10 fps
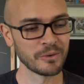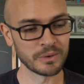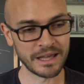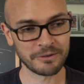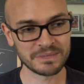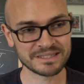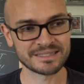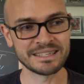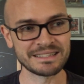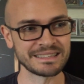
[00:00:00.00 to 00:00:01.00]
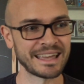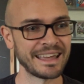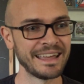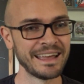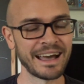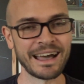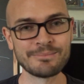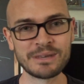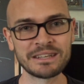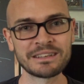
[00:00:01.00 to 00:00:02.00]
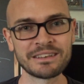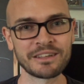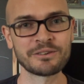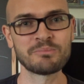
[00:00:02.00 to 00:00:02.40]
Without me seeing that, I made another